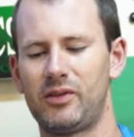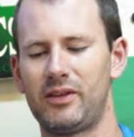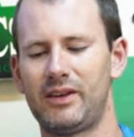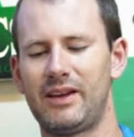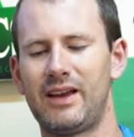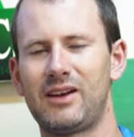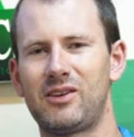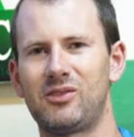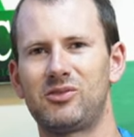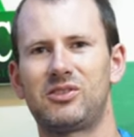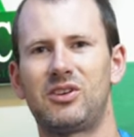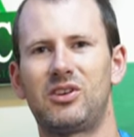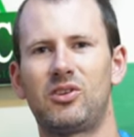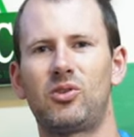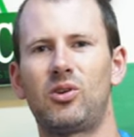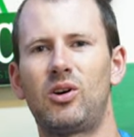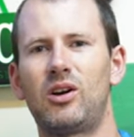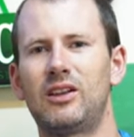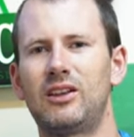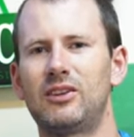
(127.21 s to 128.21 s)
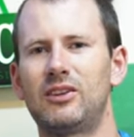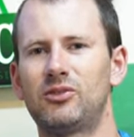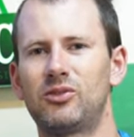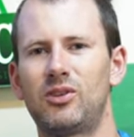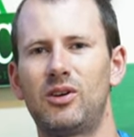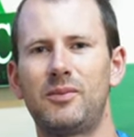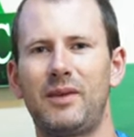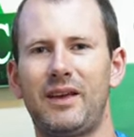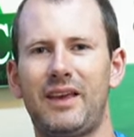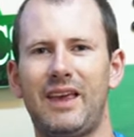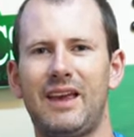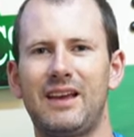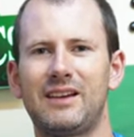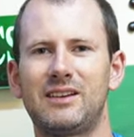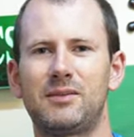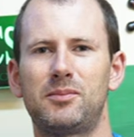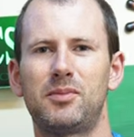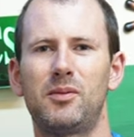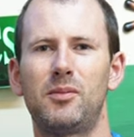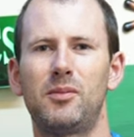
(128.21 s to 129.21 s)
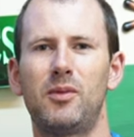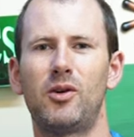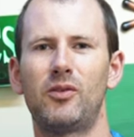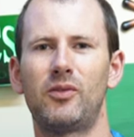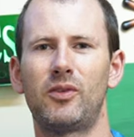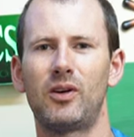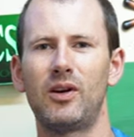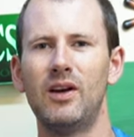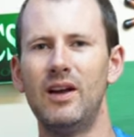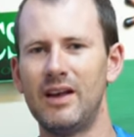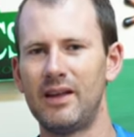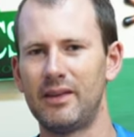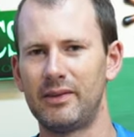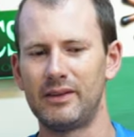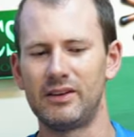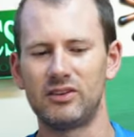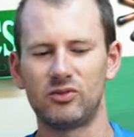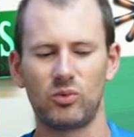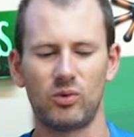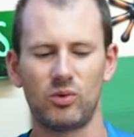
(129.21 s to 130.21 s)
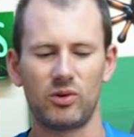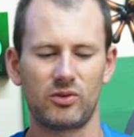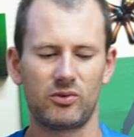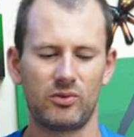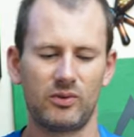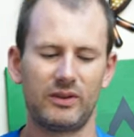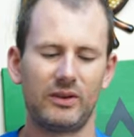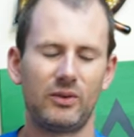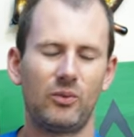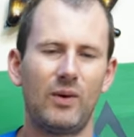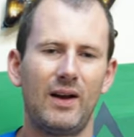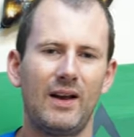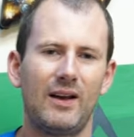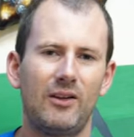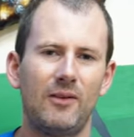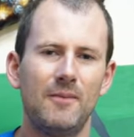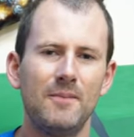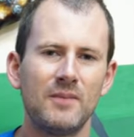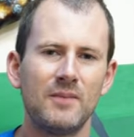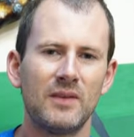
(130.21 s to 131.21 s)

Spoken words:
The geckos can crawl under them. They can't tip them over. These work really well.